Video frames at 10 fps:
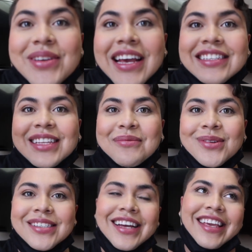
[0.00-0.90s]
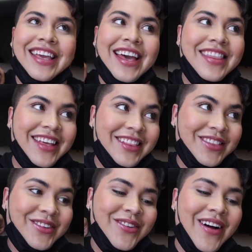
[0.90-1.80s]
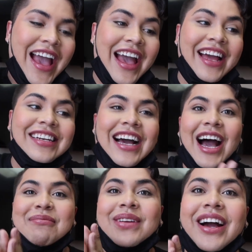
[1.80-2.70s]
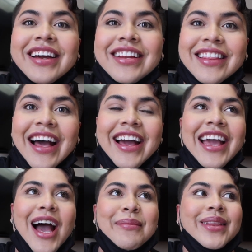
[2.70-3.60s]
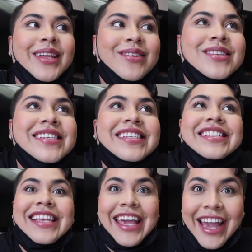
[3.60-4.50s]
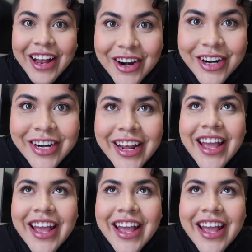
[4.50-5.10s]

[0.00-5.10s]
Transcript: ya estamos aquí adentro, and I'm not gonna lie, I'm a little scared.